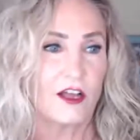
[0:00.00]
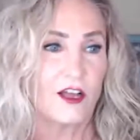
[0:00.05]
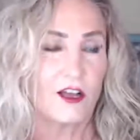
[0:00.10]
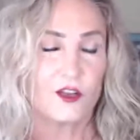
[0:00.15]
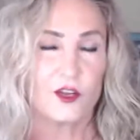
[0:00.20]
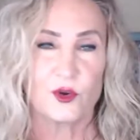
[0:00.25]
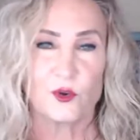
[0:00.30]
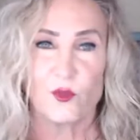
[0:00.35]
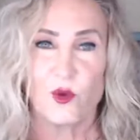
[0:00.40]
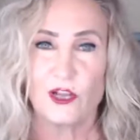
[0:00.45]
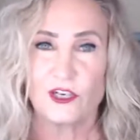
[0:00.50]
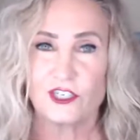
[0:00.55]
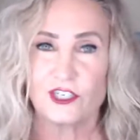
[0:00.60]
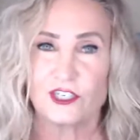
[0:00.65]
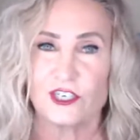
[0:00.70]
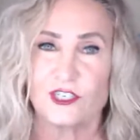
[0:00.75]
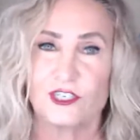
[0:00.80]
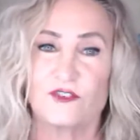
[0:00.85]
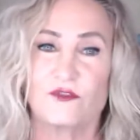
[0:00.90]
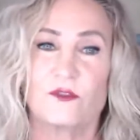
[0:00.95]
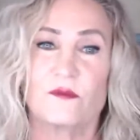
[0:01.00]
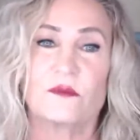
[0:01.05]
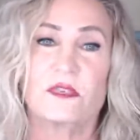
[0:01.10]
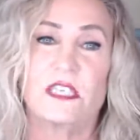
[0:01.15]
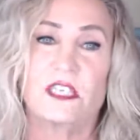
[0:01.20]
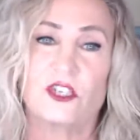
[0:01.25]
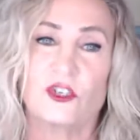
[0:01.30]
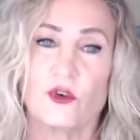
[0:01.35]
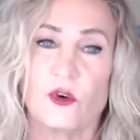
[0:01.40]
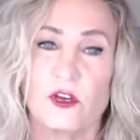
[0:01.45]
You're watching us from
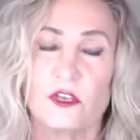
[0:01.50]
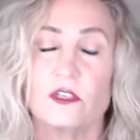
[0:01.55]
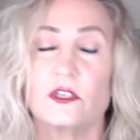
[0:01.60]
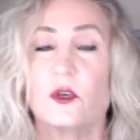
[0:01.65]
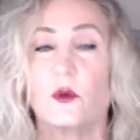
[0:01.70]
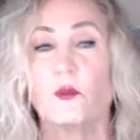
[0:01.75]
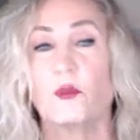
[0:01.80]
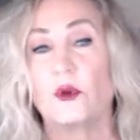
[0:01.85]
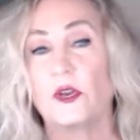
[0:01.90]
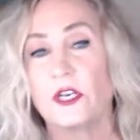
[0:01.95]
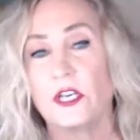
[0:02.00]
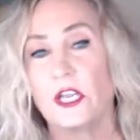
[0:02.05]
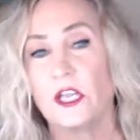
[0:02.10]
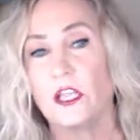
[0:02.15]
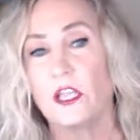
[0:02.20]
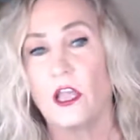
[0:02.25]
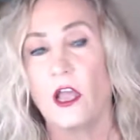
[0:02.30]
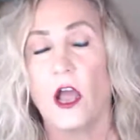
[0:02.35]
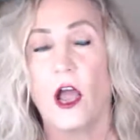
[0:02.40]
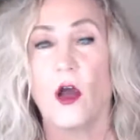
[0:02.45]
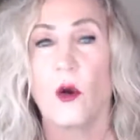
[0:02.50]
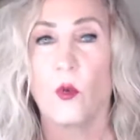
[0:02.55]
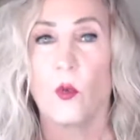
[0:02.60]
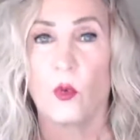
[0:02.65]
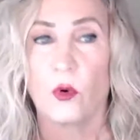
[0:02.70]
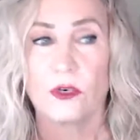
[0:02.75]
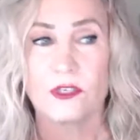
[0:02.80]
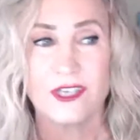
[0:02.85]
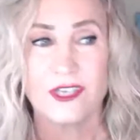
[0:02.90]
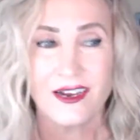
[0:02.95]
Detroit. So Brenda,
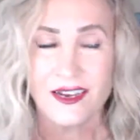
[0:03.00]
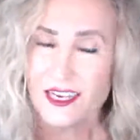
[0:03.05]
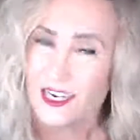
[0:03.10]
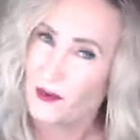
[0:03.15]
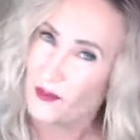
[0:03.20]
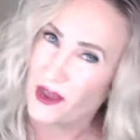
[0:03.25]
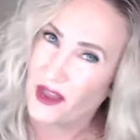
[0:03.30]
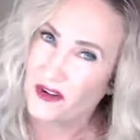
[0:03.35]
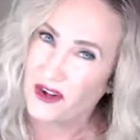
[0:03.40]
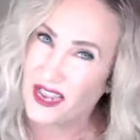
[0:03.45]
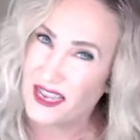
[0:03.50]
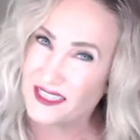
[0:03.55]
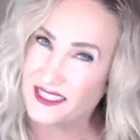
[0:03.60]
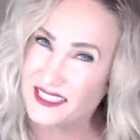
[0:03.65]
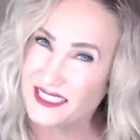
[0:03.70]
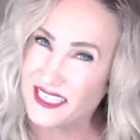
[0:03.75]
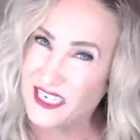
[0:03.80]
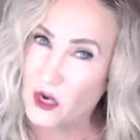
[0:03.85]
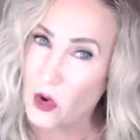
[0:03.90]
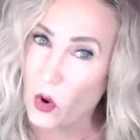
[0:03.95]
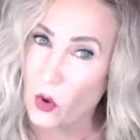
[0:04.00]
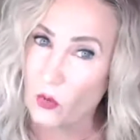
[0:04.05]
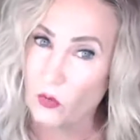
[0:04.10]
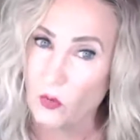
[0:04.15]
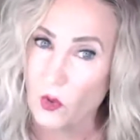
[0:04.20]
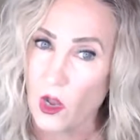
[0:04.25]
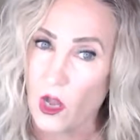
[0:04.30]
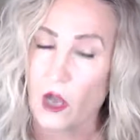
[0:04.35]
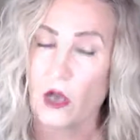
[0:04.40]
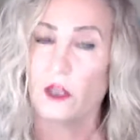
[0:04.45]
we're talking about SEO
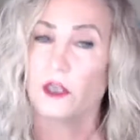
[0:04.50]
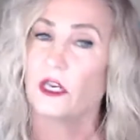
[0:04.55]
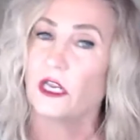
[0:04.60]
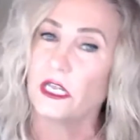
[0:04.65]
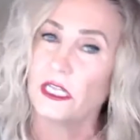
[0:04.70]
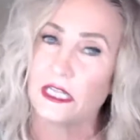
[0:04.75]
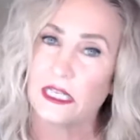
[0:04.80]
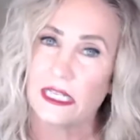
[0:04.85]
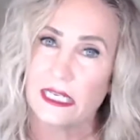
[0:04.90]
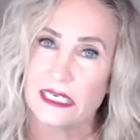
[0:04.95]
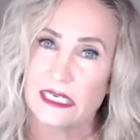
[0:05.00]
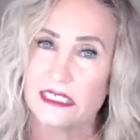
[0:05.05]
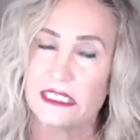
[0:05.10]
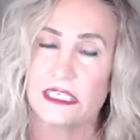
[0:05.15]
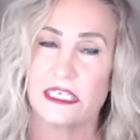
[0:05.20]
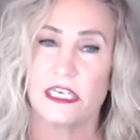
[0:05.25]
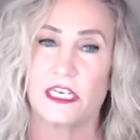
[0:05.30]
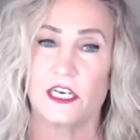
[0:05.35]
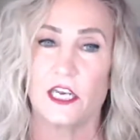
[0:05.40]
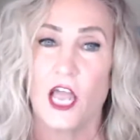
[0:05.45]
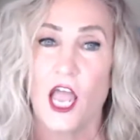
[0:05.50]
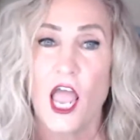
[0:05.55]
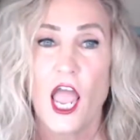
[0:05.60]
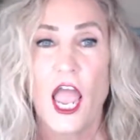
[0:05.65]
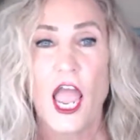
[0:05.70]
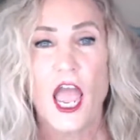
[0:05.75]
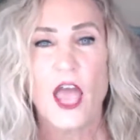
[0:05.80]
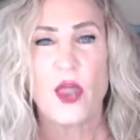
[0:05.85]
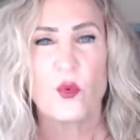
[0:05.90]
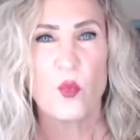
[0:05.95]
on LinkedIn
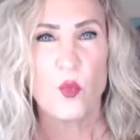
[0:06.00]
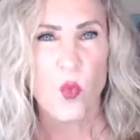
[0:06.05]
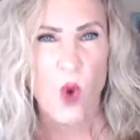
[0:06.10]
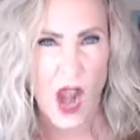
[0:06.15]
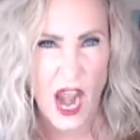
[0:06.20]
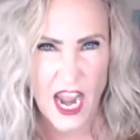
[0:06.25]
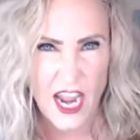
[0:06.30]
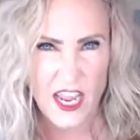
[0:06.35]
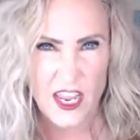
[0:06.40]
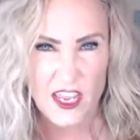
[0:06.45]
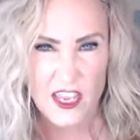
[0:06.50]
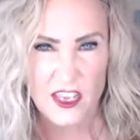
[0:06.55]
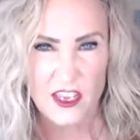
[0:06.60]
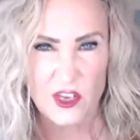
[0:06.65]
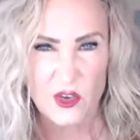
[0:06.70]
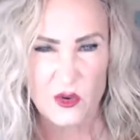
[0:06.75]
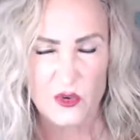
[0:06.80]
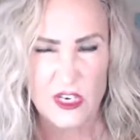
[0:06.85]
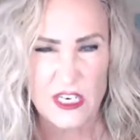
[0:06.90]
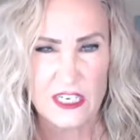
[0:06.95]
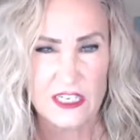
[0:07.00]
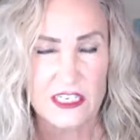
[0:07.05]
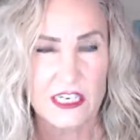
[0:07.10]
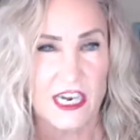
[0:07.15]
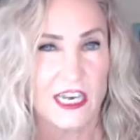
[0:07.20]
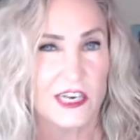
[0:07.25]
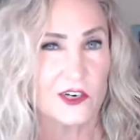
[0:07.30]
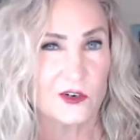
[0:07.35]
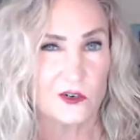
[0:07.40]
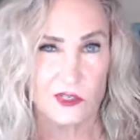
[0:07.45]
and why you need to
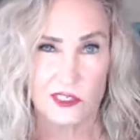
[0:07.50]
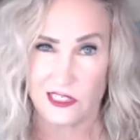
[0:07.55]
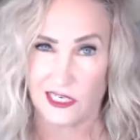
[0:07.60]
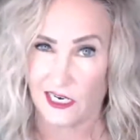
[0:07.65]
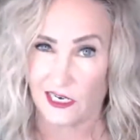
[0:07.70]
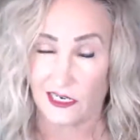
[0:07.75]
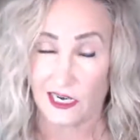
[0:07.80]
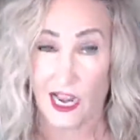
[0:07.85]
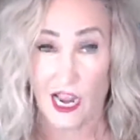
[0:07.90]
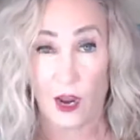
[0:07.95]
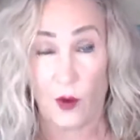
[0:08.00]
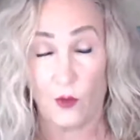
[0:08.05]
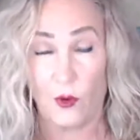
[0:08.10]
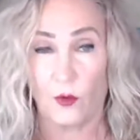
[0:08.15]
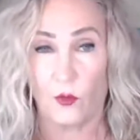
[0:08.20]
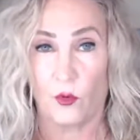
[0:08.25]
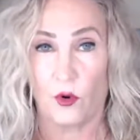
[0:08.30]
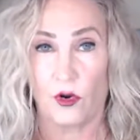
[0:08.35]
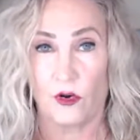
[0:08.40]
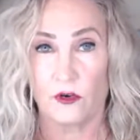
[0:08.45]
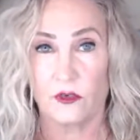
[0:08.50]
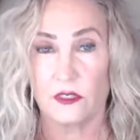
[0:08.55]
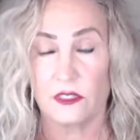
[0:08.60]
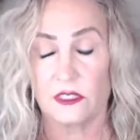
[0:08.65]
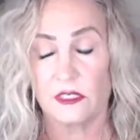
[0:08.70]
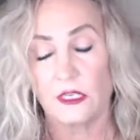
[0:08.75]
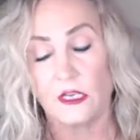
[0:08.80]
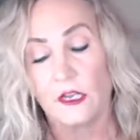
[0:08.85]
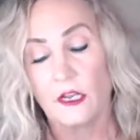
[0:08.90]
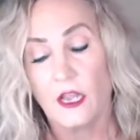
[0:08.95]
understand how it works
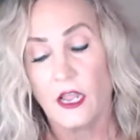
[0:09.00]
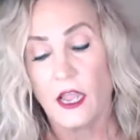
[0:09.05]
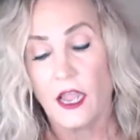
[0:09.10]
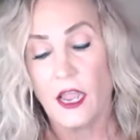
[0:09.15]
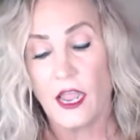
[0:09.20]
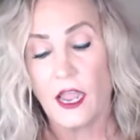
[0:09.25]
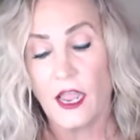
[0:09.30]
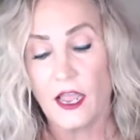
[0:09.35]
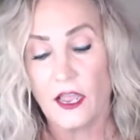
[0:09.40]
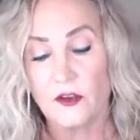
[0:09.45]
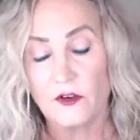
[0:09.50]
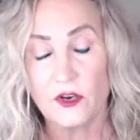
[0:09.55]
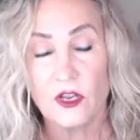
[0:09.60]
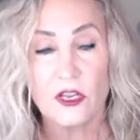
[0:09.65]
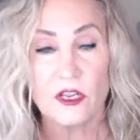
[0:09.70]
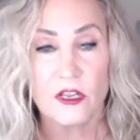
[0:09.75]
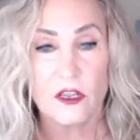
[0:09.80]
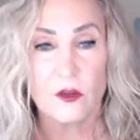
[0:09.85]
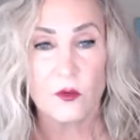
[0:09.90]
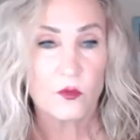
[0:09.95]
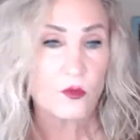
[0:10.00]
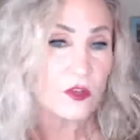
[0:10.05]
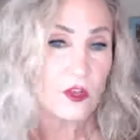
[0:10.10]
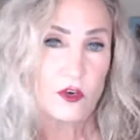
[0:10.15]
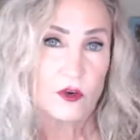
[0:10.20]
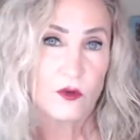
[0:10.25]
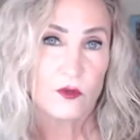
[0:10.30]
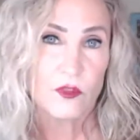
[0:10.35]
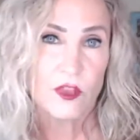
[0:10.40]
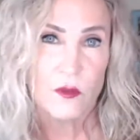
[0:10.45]
and, you
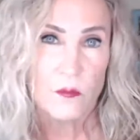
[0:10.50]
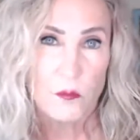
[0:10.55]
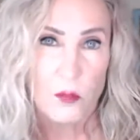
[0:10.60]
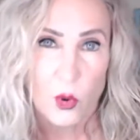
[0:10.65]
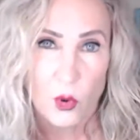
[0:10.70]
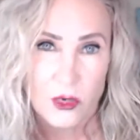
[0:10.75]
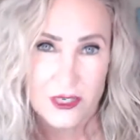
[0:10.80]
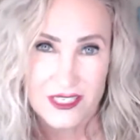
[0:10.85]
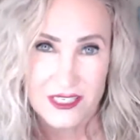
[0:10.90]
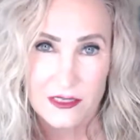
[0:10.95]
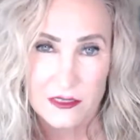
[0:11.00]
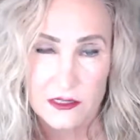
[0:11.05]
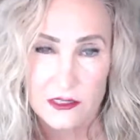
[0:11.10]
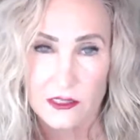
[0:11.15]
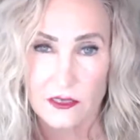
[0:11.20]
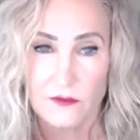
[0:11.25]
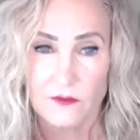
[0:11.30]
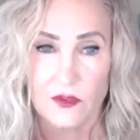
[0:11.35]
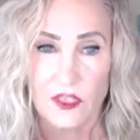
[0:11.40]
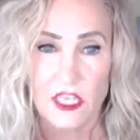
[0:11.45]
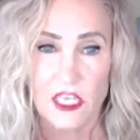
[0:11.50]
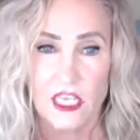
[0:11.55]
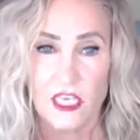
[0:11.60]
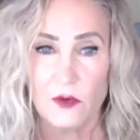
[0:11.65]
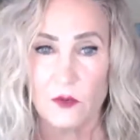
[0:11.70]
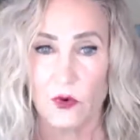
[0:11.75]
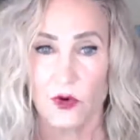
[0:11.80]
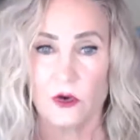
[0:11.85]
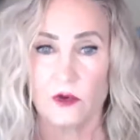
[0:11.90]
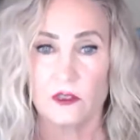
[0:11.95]
know, the importance of
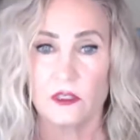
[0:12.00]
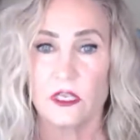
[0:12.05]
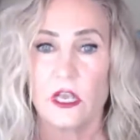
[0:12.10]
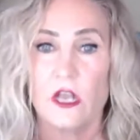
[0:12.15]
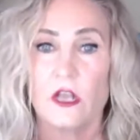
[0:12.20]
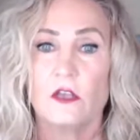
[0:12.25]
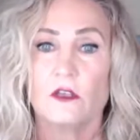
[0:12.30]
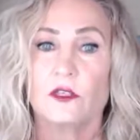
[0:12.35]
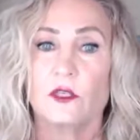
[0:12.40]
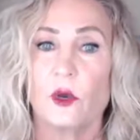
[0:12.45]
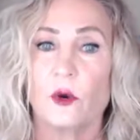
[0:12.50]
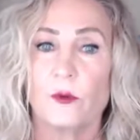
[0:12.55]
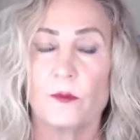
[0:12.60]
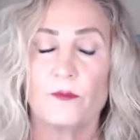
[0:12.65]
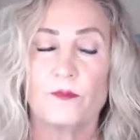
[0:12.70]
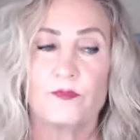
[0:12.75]
keywords. So